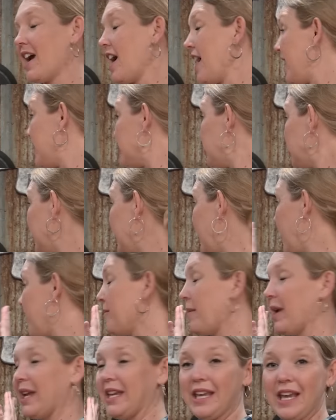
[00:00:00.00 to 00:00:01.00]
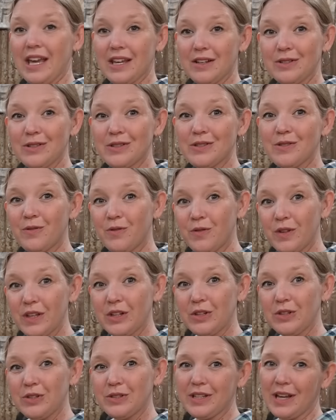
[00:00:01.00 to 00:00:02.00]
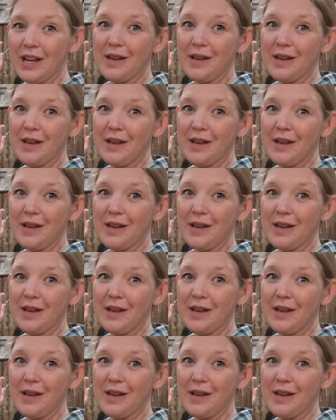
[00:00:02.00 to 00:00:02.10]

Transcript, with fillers: I actually have my kettles filled